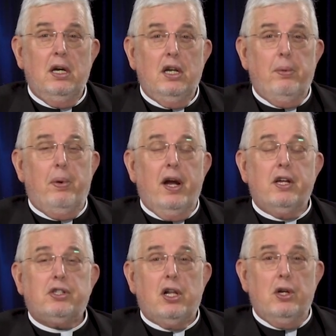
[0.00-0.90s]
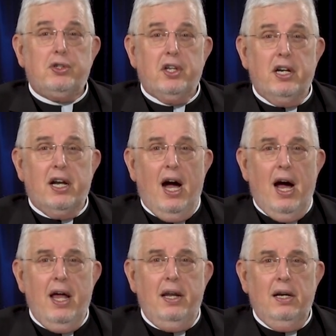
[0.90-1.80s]
to bring us closer to
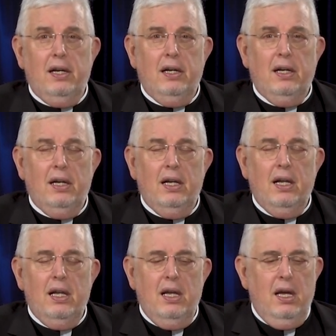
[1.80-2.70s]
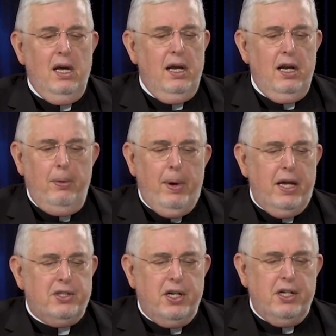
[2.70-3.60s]
God.
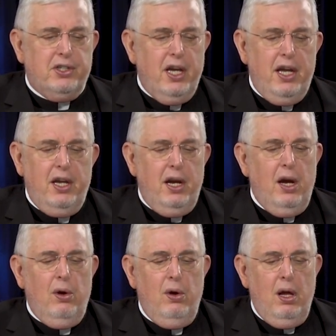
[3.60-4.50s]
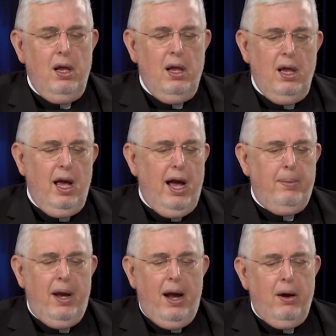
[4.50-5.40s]
Nobody's going to say, you know, I mean, I,